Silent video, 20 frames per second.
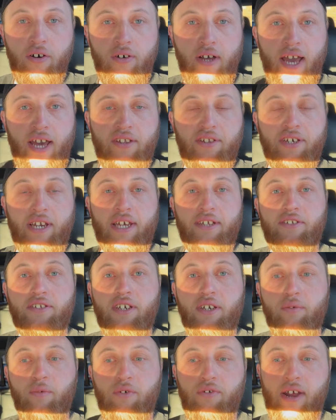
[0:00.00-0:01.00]
as you guys
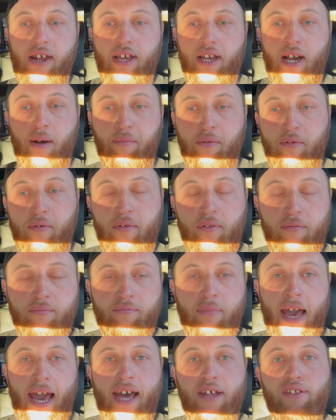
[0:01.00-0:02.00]
seen, we ran a couple
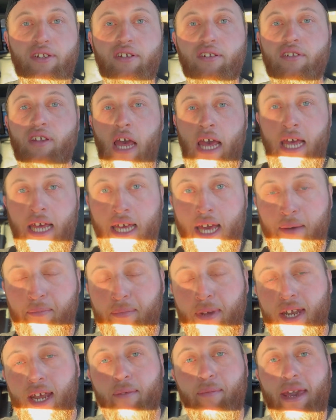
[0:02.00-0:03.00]
passes at
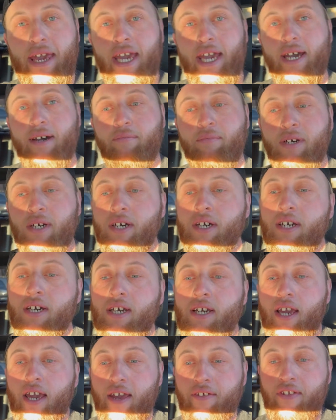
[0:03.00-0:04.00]
Midnight Mayhem,
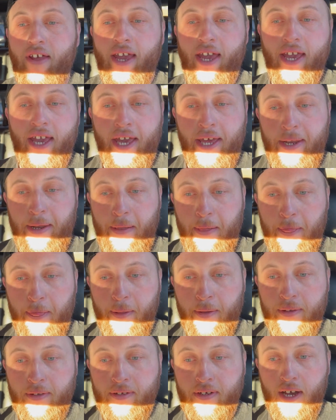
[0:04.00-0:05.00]
and then
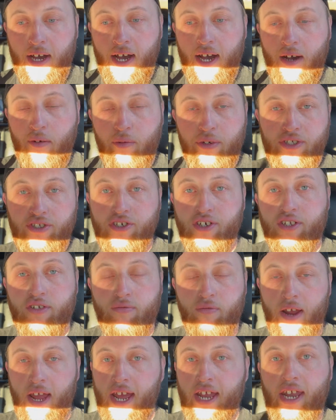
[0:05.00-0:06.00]
we just
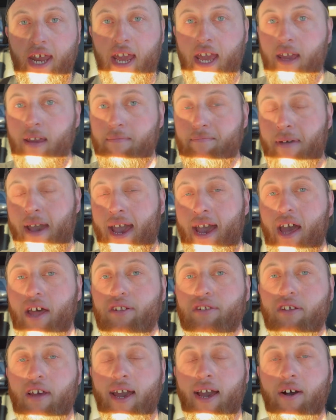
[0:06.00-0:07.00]
ran a
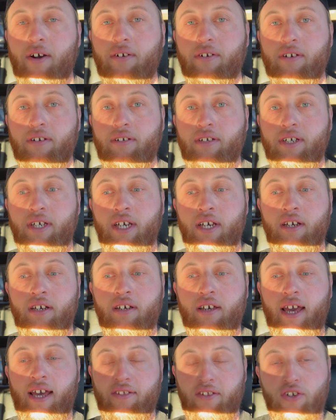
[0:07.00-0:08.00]
pass out
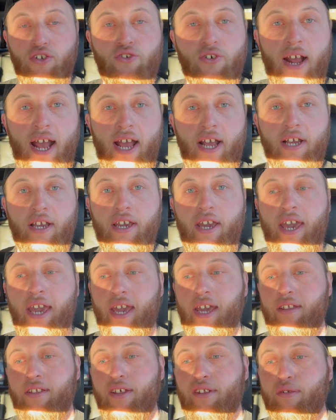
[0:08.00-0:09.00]
at the track,
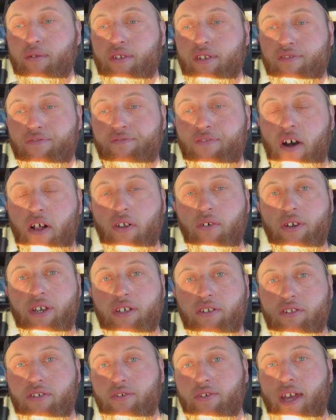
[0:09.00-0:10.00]
and this was
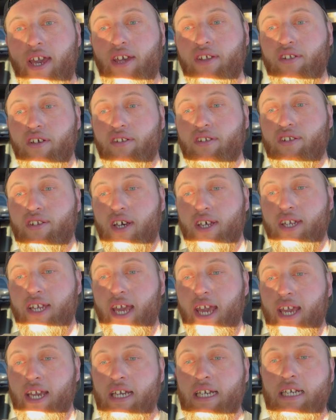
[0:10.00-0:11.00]
following 2 days on
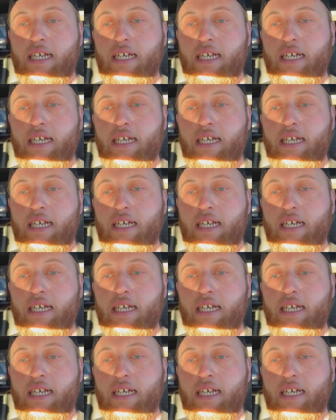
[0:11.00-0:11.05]
Sunday.